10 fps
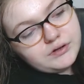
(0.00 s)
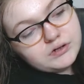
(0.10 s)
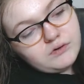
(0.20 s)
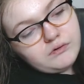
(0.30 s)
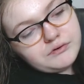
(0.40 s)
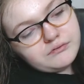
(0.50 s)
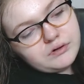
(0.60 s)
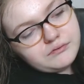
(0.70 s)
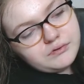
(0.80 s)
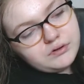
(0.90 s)
Go on the
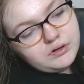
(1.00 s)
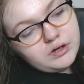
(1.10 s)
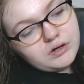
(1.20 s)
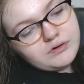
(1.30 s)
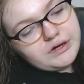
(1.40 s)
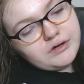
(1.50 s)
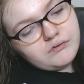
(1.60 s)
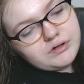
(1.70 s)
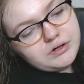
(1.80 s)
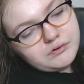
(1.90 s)
road." "Okay,
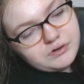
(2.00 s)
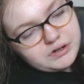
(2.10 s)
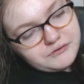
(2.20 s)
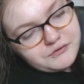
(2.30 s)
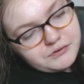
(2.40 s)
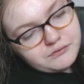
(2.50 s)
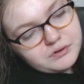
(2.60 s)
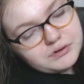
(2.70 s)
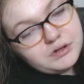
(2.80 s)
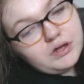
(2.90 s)
okay, okay," said
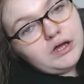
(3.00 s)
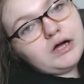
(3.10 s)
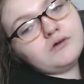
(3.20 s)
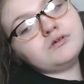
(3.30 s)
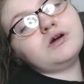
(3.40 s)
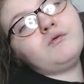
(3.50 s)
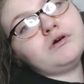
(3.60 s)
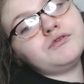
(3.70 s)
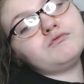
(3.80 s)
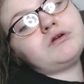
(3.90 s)
Loretta. "I'll go
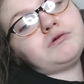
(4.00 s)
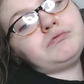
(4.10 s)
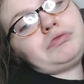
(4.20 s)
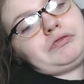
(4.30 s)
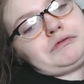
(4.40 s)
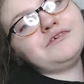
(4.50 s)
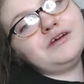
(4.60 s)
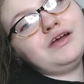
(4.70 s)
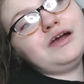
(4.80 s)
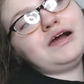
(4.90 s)
on the road."
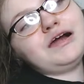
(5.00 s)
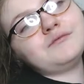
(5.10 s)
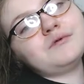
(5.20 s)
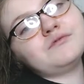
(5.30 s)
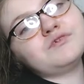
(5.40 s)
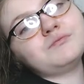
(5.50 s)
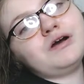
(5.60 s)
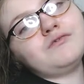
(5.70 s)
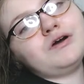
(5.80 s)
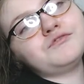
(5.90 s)
I remember when
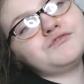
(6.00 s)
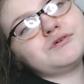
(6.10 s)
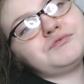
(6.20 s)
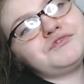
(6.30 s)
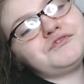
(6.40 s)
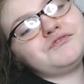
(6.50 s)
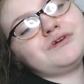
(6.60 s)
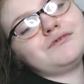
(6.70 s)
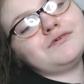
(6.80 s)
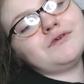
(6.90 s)
my last trip was to
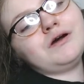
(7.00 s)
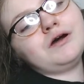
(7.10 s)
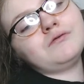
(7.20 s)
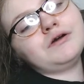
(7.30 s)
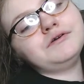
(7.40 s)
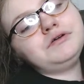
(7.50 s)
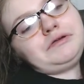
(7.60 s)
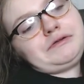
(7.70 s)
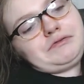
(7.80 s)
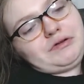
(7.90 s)
drive on the highway.
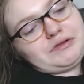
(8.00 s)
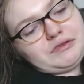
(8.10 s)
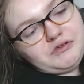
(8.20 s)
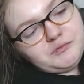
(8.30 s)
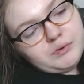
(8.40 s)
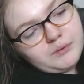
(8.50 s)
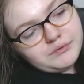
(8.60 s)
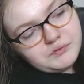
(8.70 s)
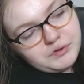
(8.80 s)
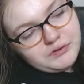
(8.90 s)
Look at this,
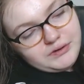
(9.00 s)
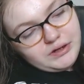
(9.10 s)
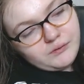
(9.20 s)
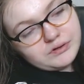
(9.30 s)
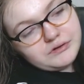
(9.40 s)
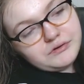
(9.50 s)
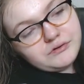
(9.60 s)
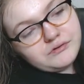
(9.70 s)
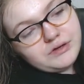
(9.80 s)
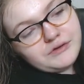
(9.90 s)
popping a wheelie. I wanted to
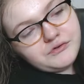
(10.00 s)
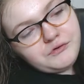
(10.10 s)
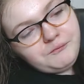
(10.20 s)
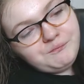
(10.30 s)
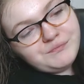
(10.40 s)
do that too.